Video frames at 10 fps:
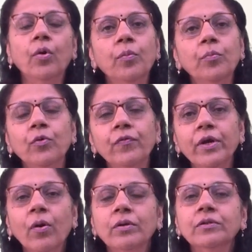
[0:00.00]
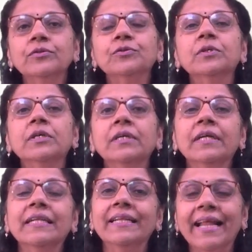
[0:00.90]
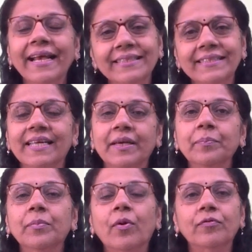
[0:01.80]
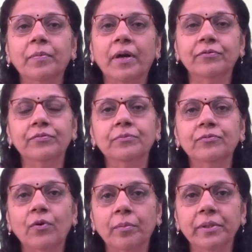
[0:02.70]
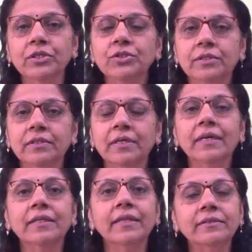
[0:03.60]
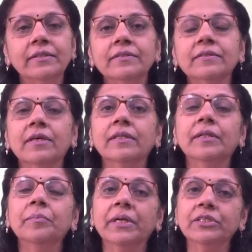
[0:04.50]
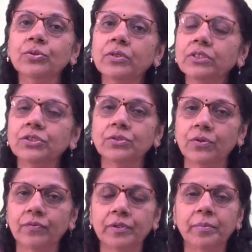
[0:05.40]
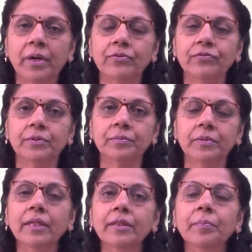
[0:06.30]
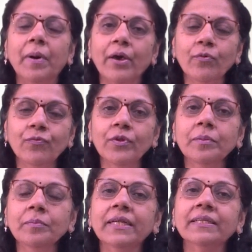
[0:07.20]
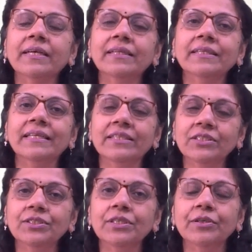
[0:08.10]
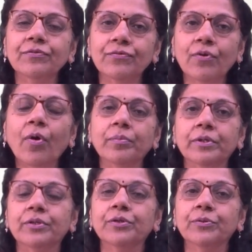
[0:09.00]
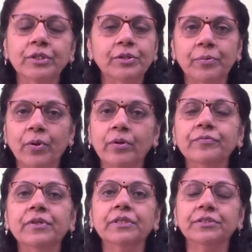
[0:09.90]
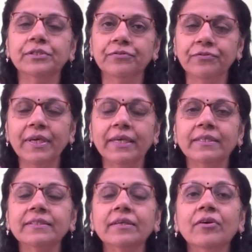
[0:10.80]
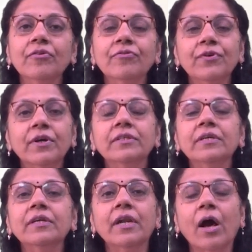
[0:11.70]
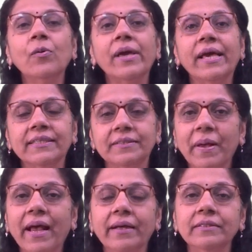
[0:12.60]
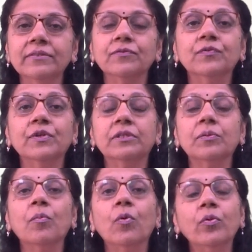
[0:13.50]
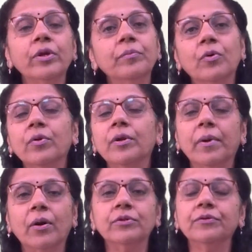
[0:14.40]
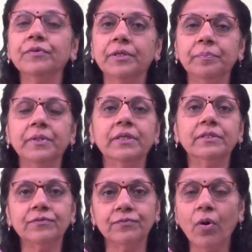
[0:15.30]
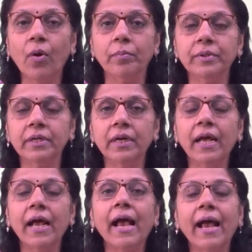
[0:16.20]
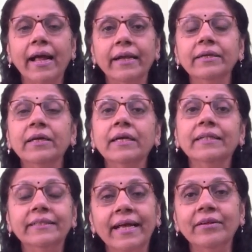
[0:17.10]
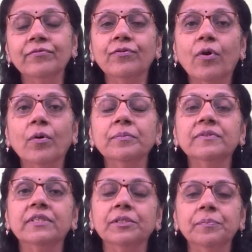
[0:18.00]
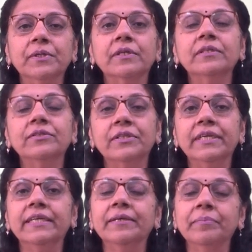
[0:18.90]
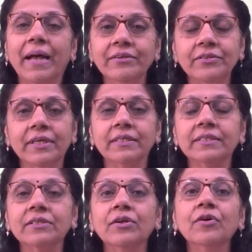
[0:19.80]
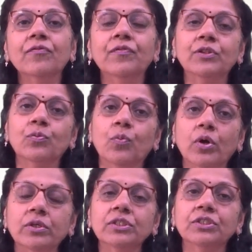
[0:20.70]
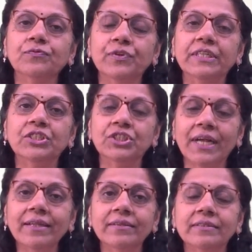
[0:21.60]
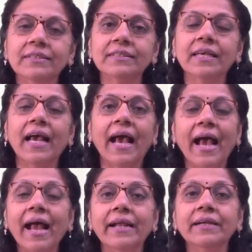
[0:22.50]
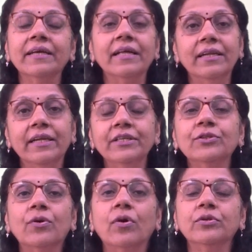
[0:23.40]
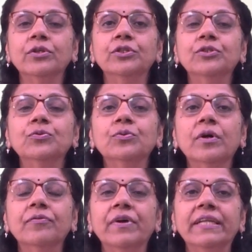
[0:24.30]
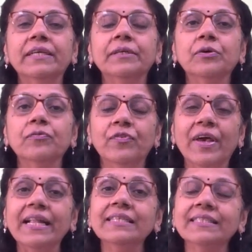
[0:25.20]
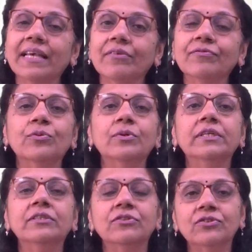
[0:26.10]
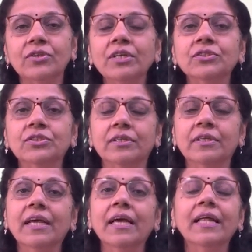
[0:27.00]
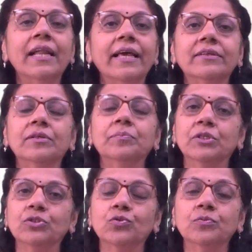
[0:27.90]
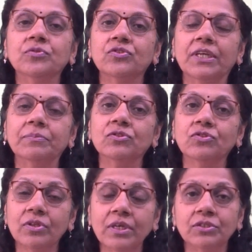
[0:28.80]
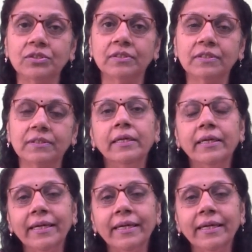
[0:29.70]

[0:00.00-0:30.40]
Moving on to the next step of biofilm formation, that is the maturation of the biofilm. The biofilm that had initially formed during the proliferation phase further now expands with more and more amount of EPS formed, and then forms the typical 3D matrix with water-filled channels, and later on into a very well scaffolded structure like the mushroom shape structures.